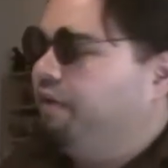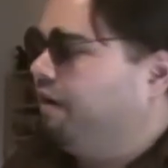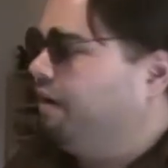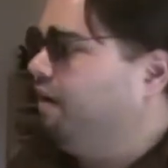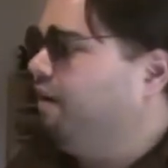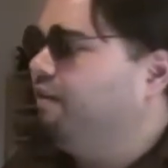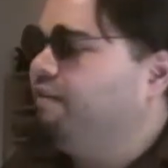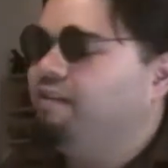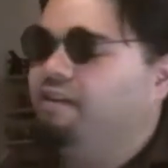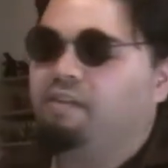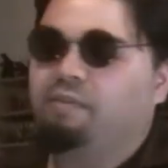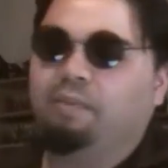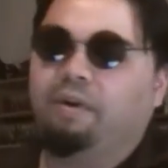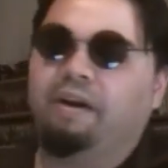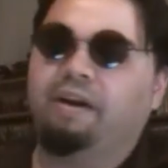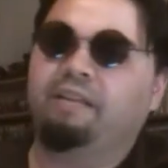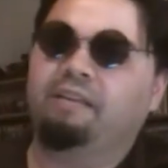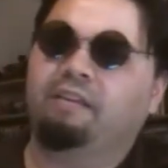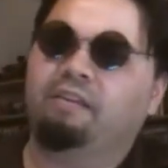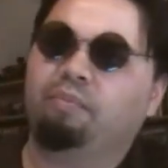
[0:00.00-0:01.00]
the context
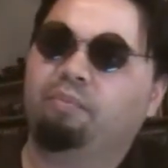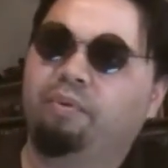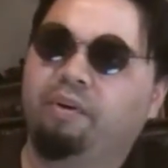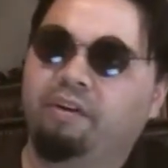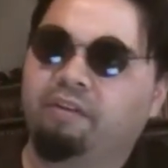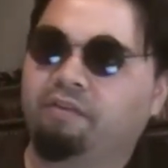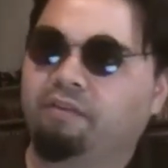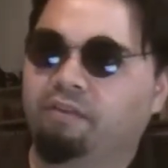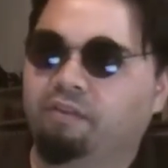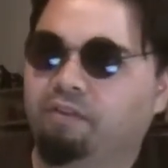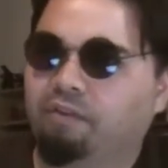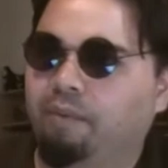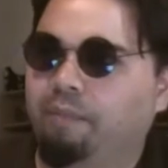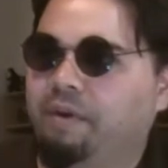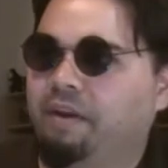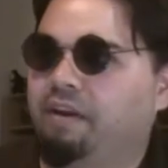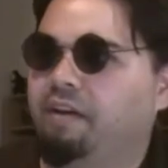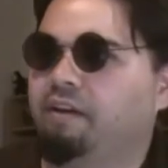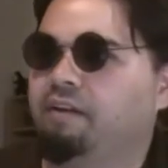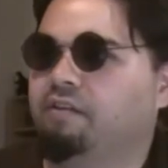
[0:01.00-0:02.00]
behind these pictures. I
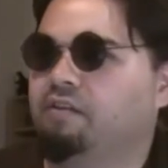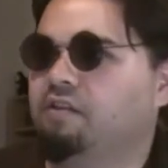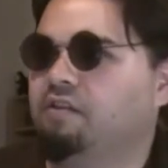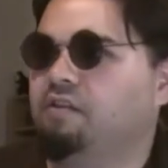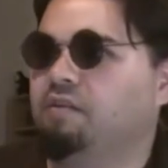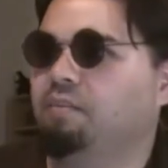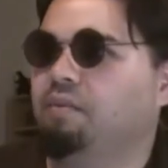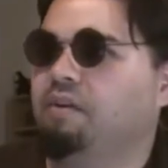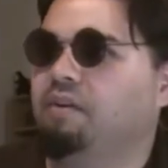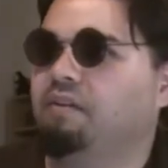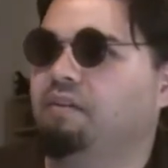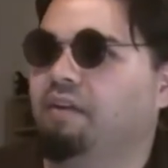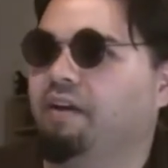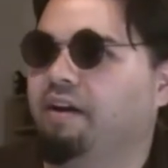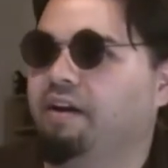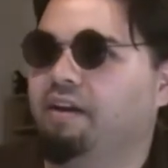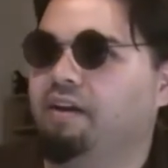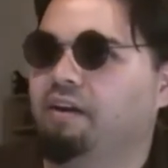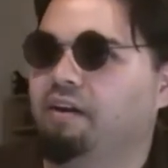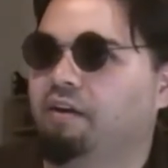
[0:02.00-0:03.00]
mean, he could just have been
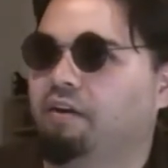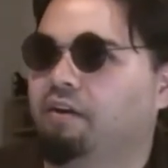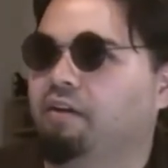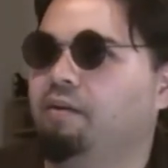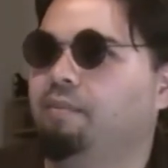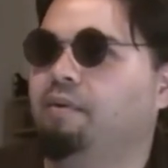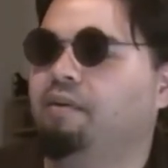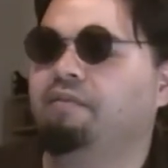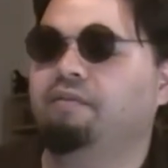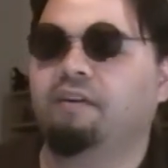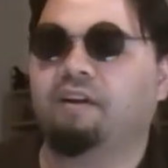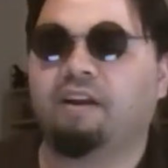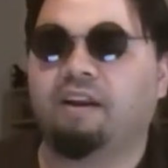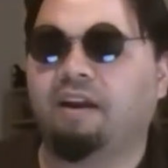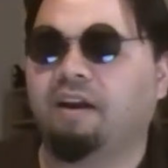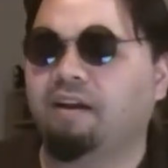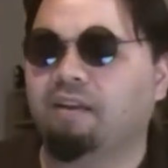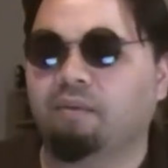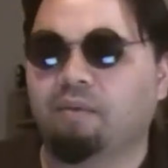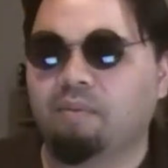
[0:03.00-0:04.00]
like, you know, it could have been a
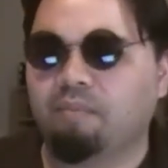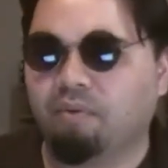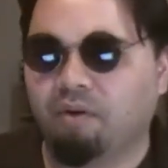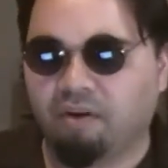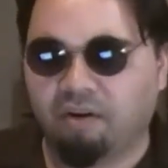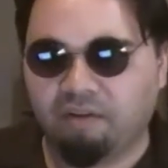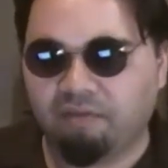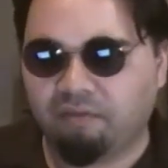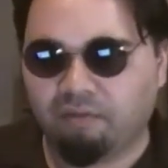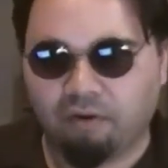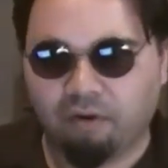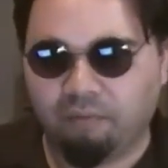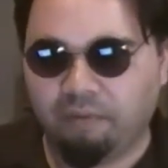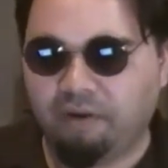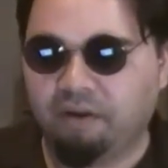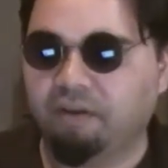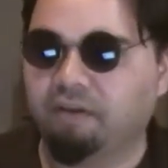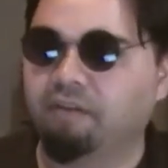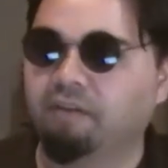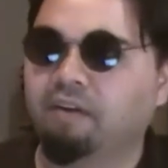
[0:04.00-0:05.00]
fucking Halloween party for all
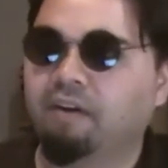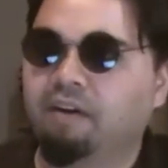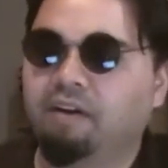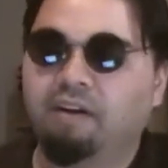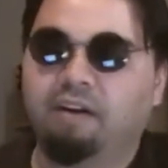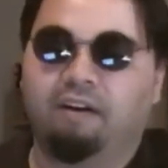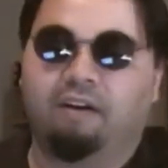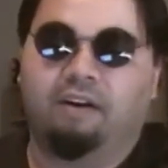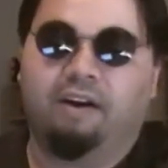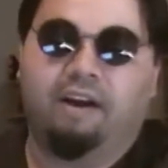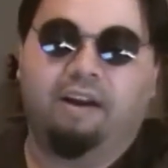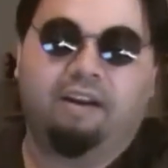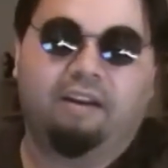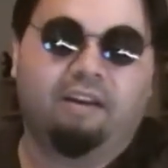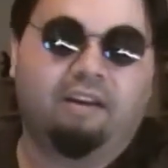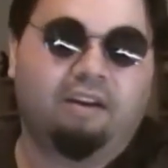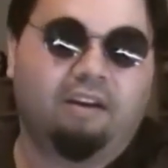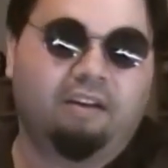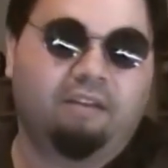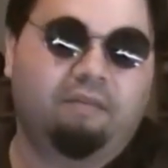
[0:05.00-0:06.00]
we know. All right,
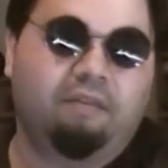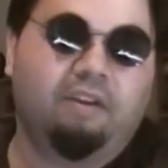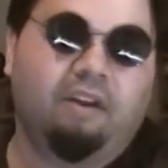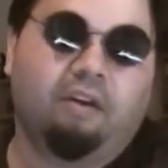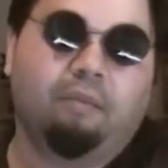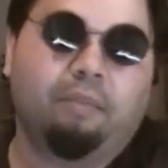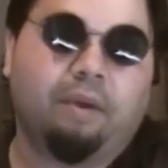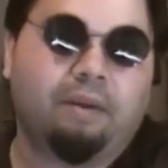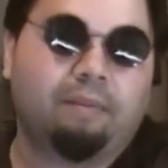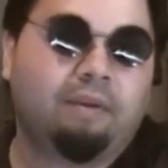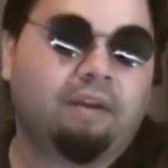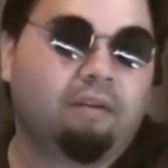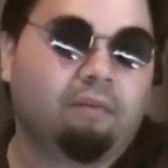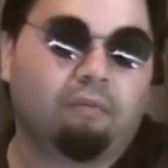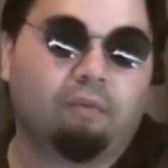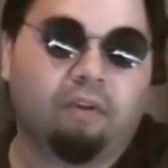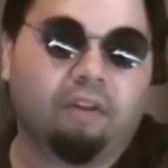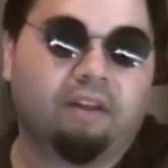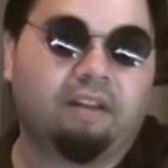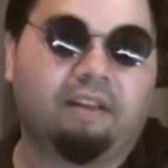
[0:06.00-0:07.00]
he could have, you know, maybe he
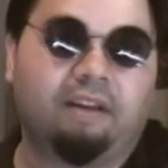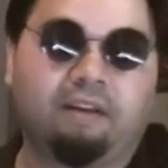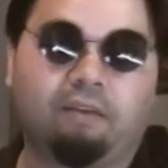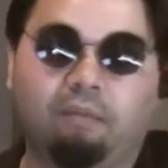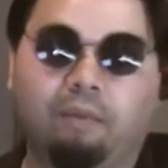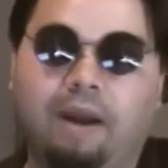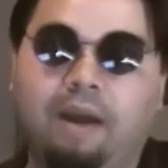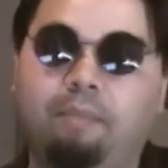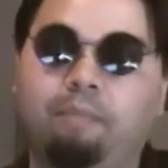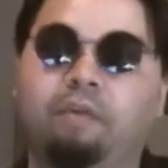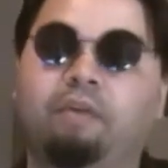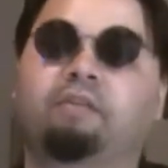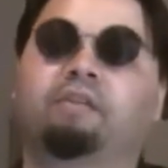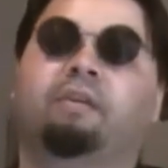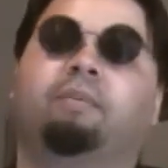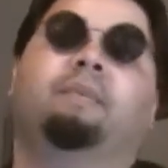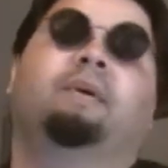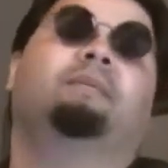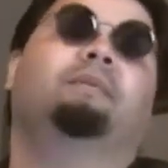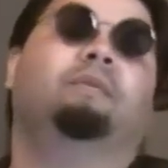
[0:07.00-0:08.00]
really liked rap
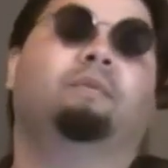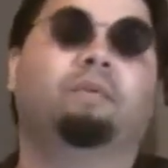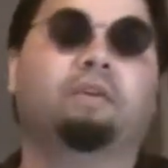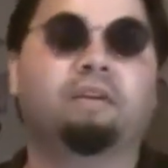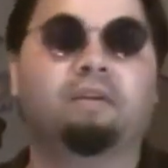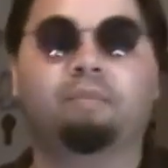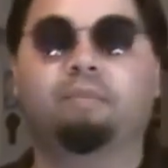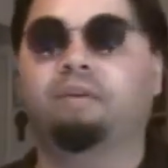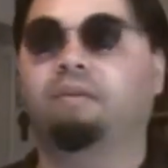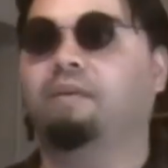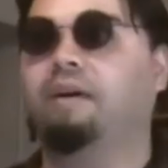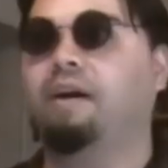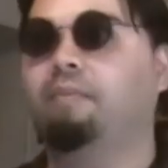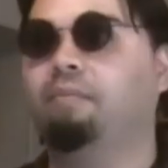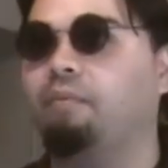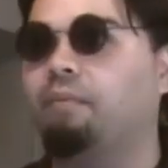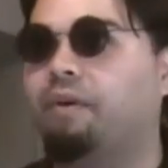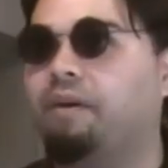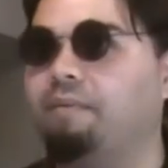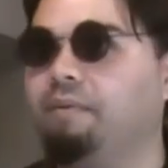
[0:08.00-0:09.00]
music. Maybe he wanted to be a
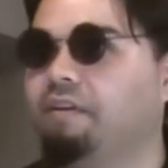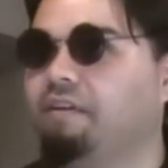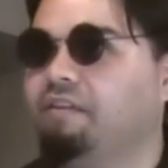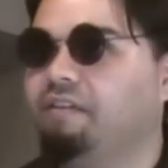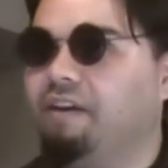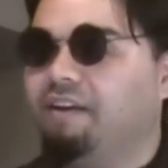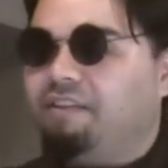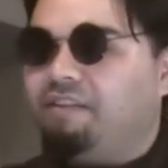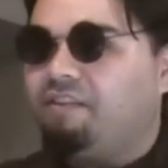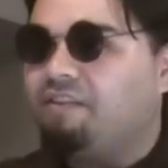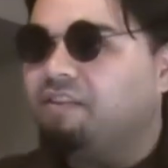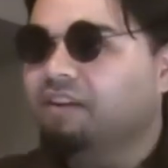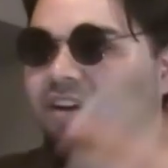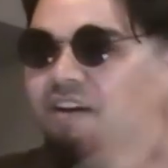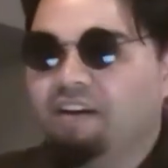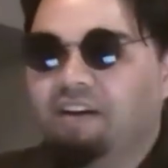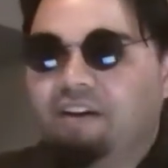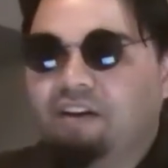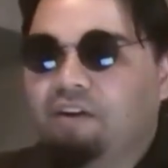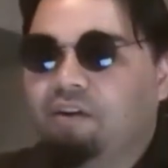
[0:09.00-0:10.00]
rapper. Maybe that's,
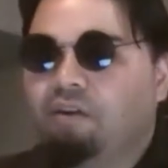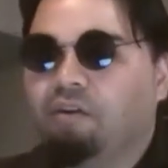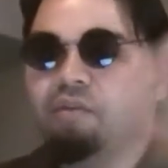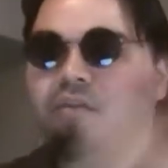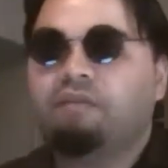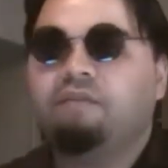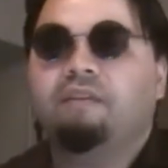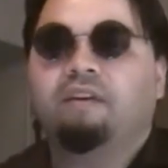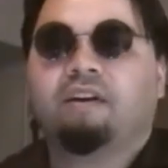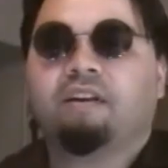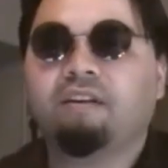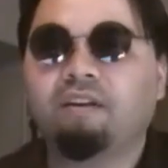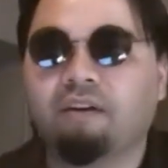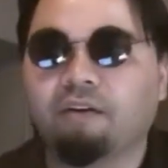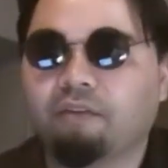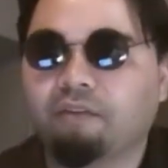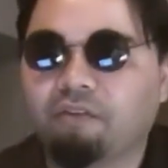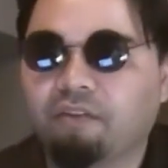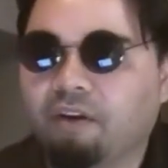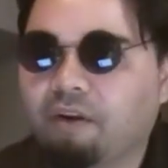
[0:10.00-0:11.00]
who the fuck
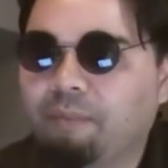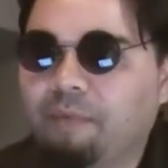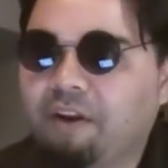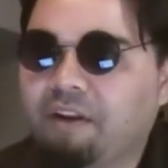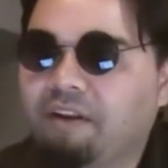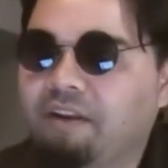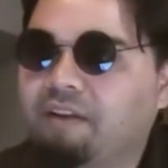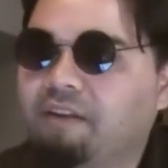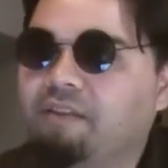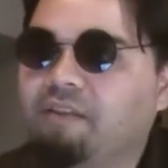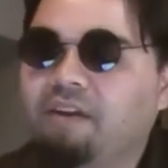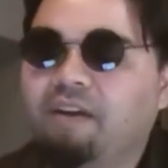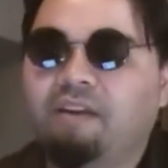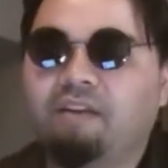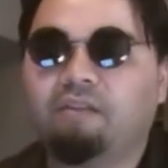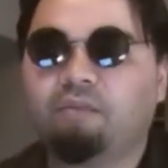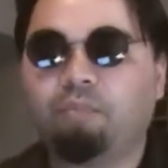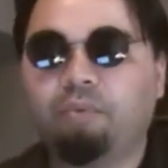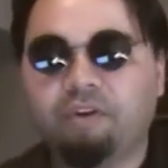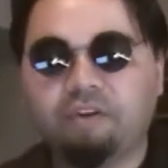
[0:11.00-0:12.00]
knows? I mean, it's like
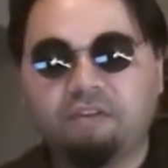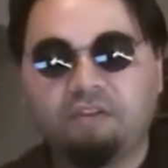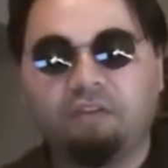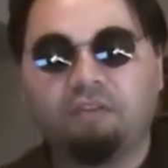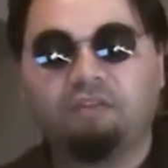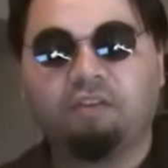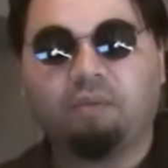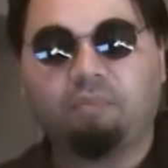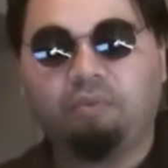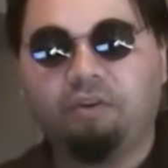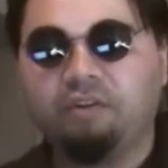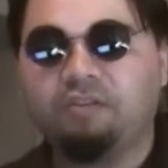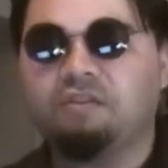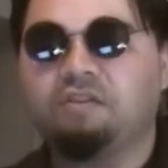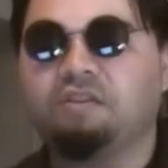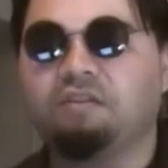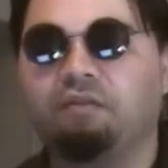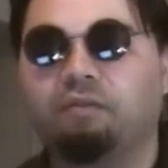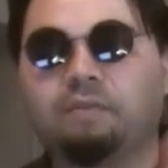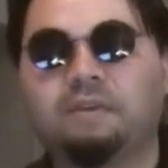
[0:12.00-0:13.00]
his pic, there's like
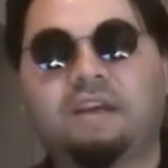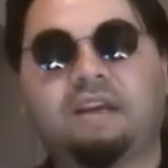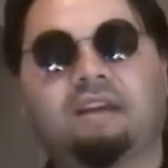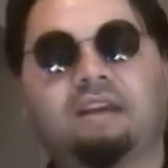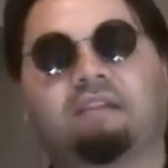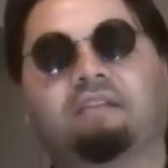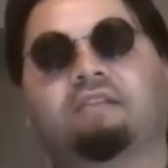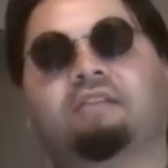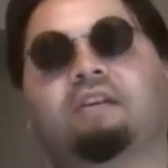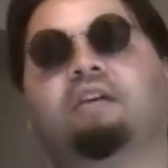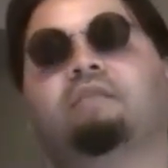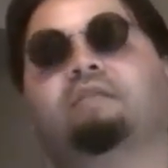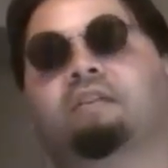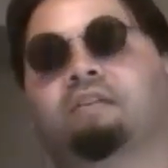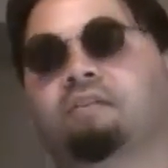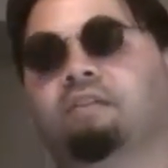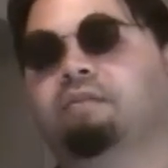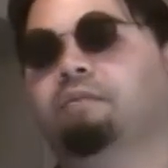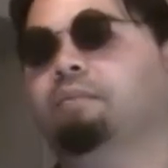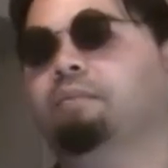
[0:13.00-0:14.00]
pictures of him taking
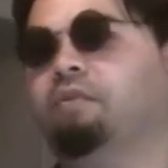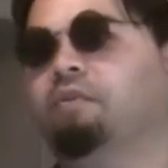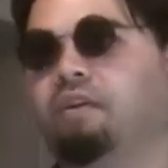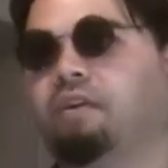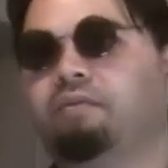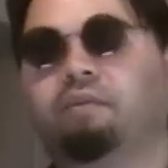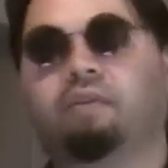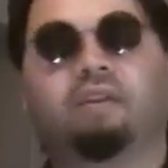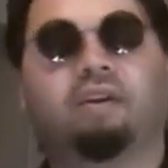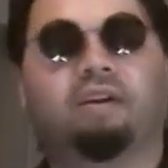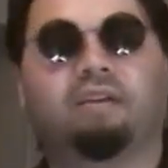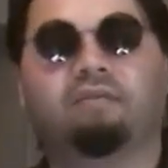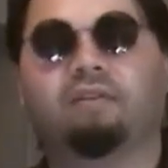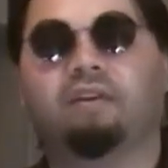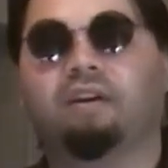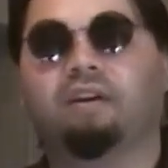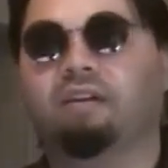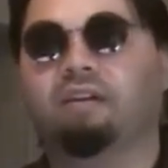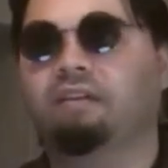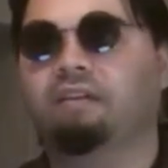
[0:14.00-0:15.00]
selfies of himself with like a
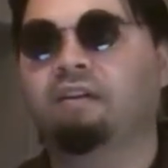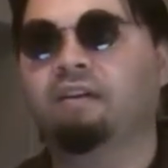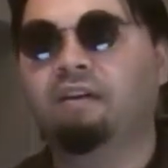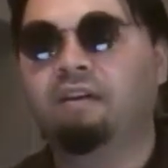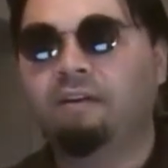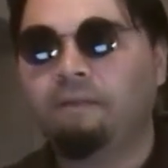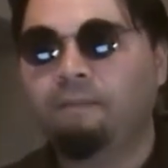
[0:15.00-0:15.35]
fucking,